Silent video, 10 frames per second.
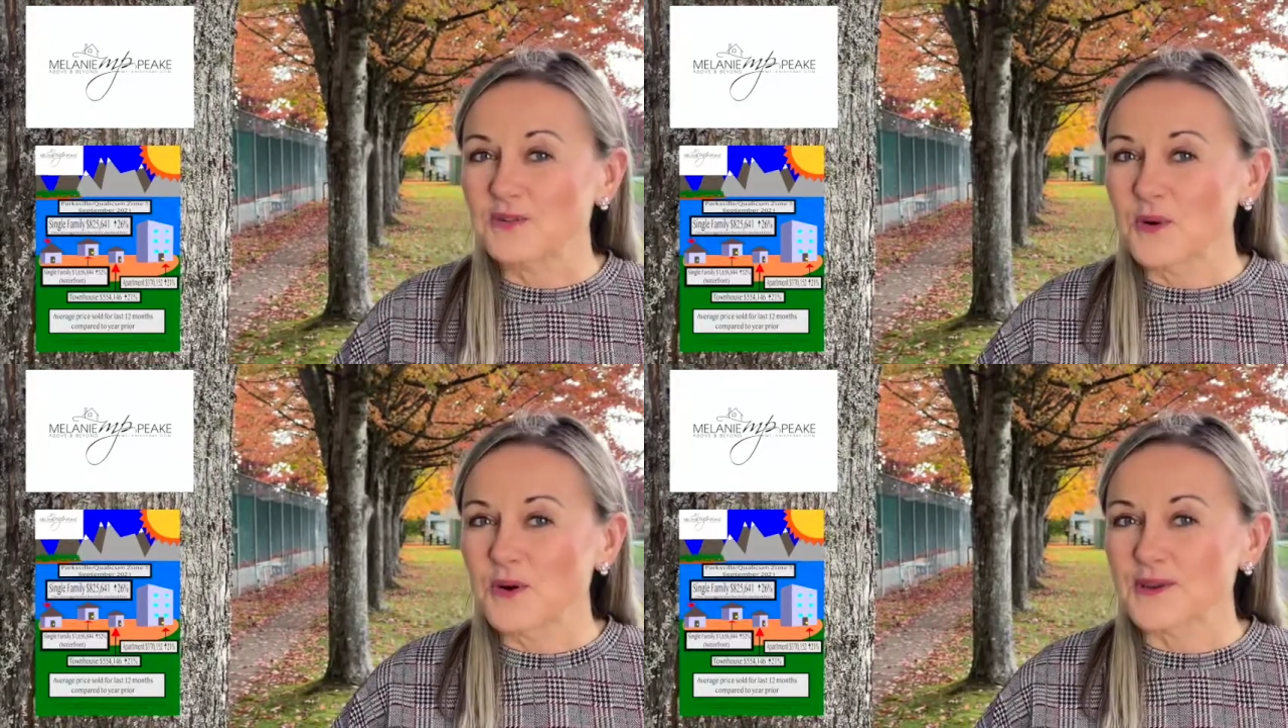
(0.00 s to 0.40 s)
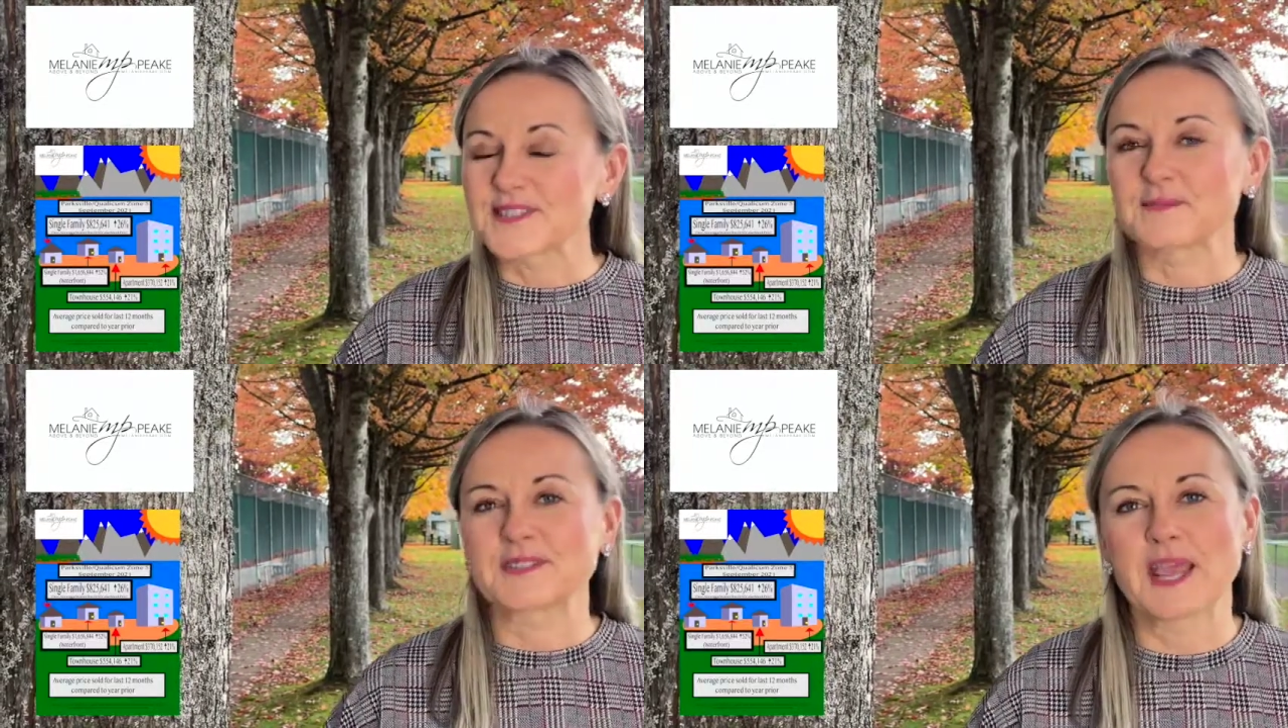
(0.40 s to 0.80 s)
for
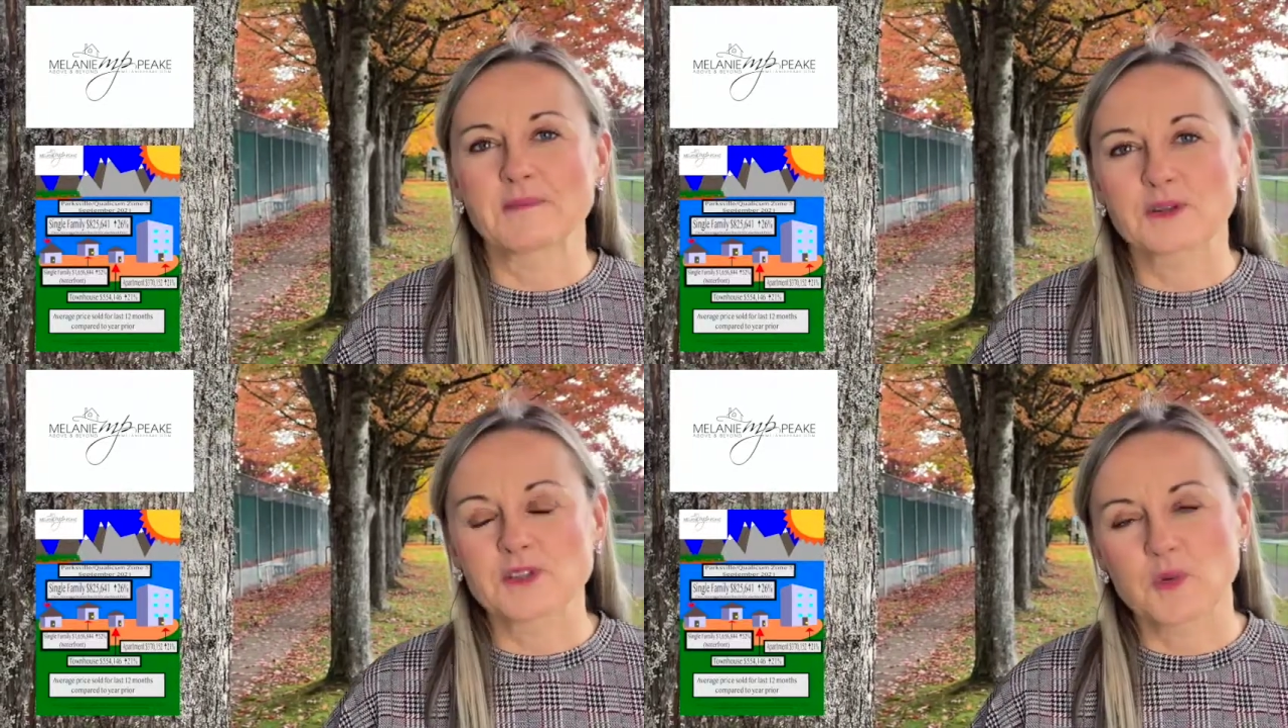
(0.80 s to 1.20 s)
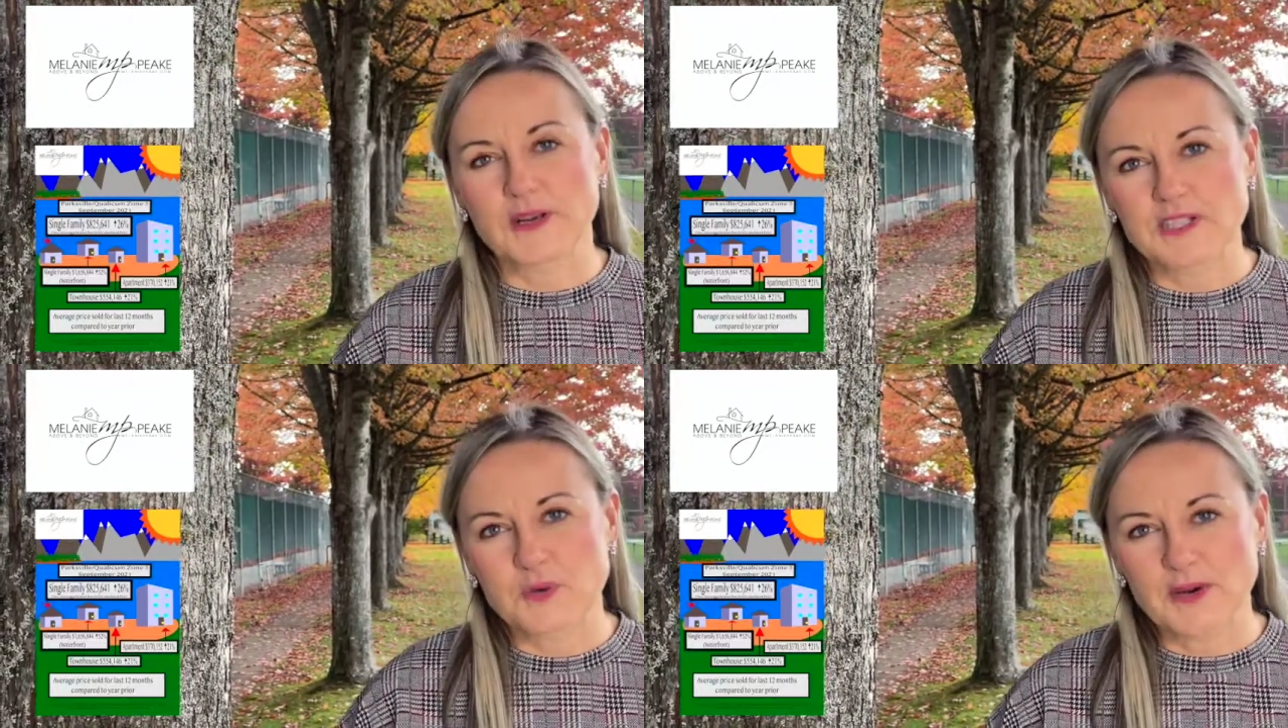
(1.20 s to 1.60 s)
September
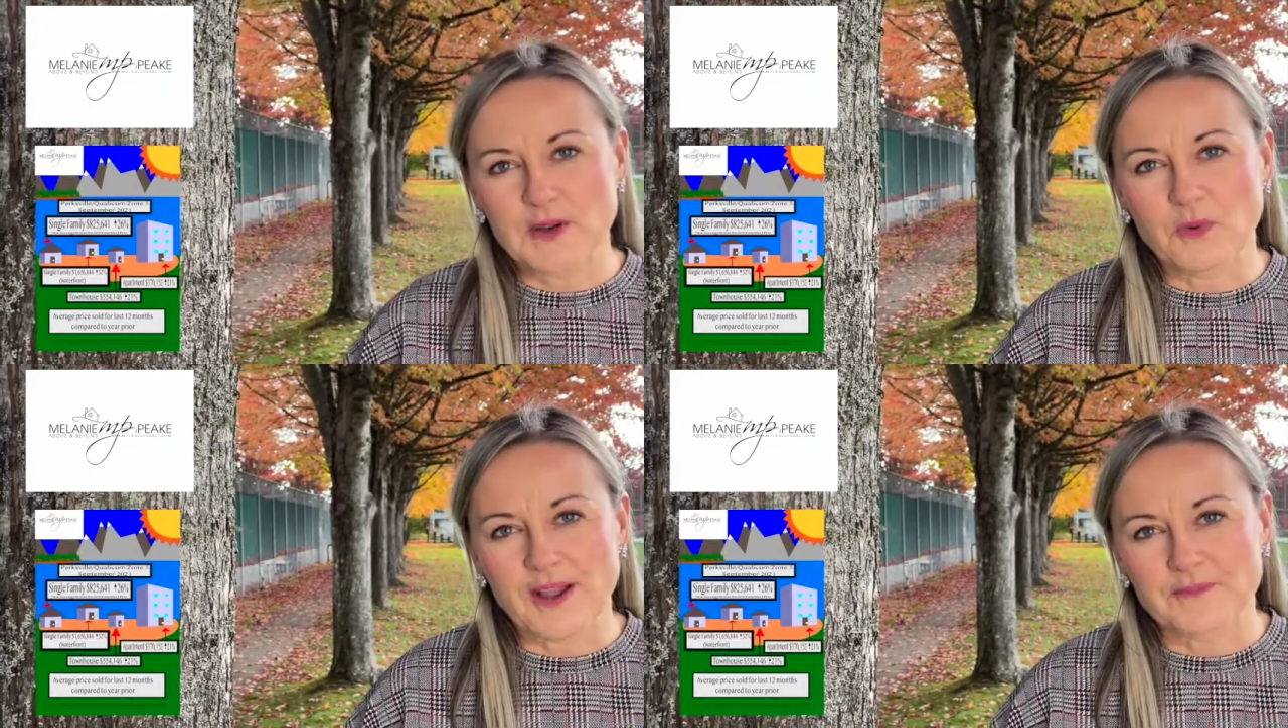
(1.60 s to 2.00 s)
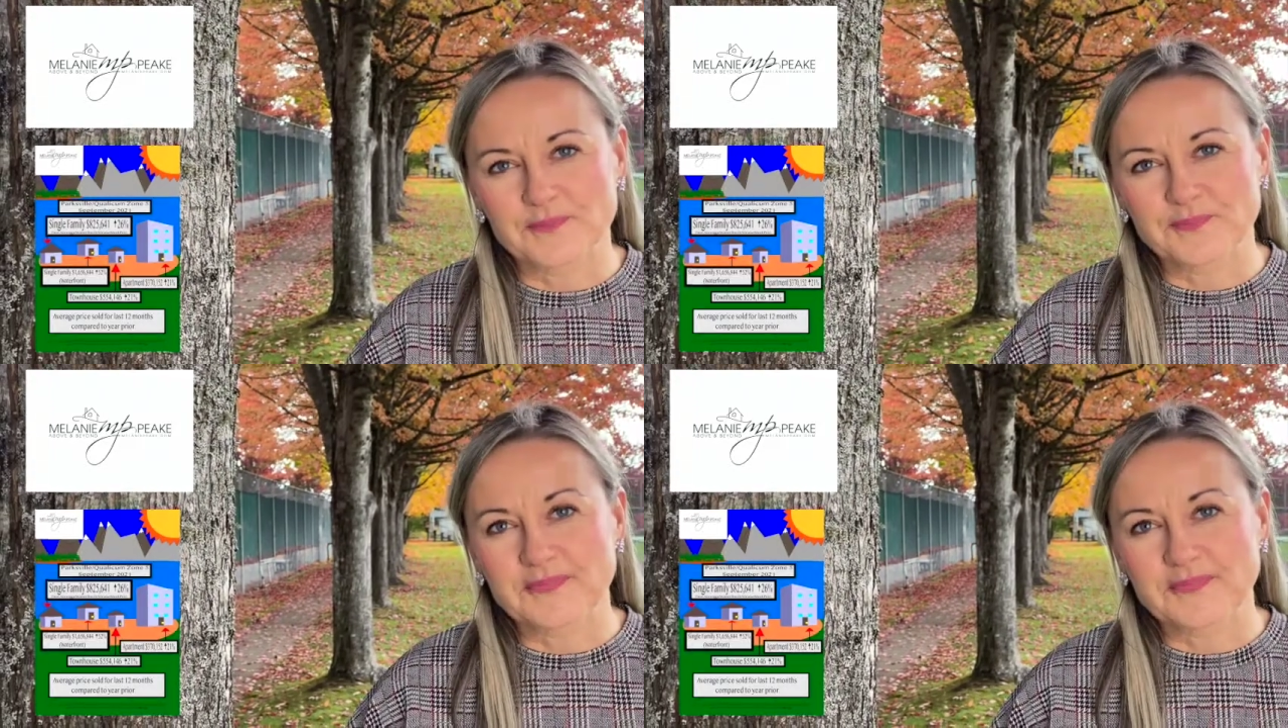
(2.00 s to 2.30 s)
2021